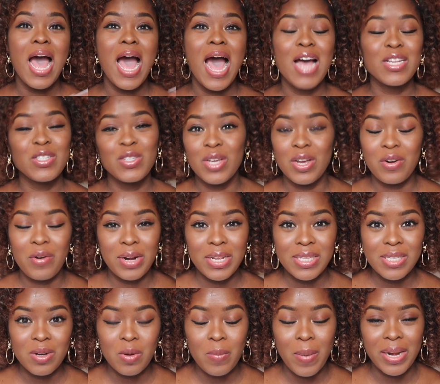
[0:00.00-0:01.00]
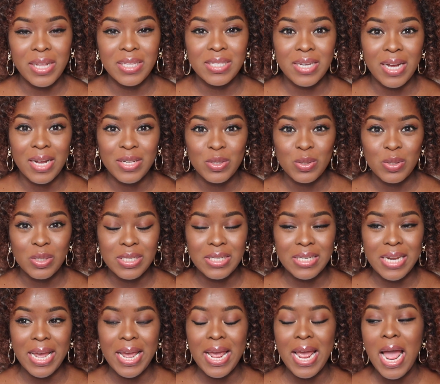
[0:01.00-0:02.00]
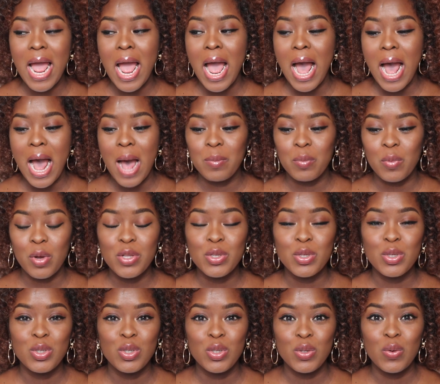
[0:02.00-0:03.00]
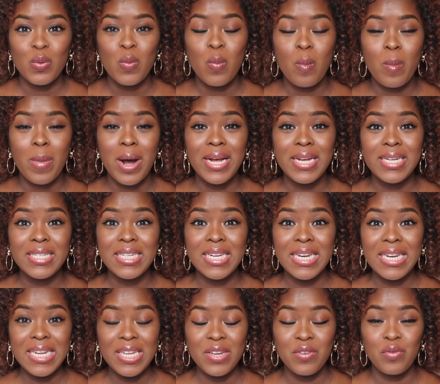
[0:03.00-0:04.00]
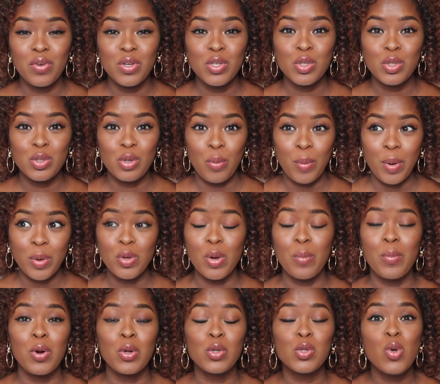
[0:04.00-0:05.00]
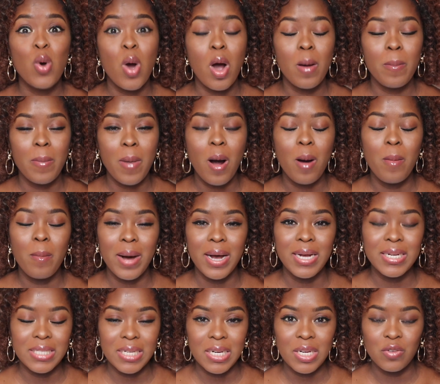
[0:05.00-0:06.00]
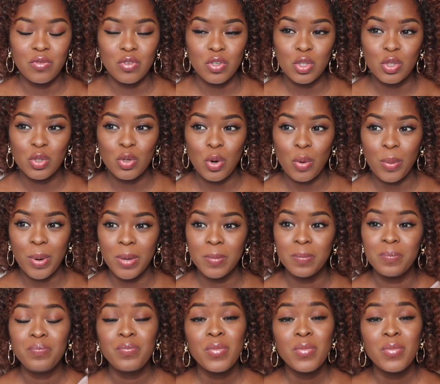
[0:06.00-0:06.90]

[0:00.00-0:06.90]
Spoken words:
As you can already tell by the title, today I'm going to do my delivery story. So I'm going to talk about my delivery story.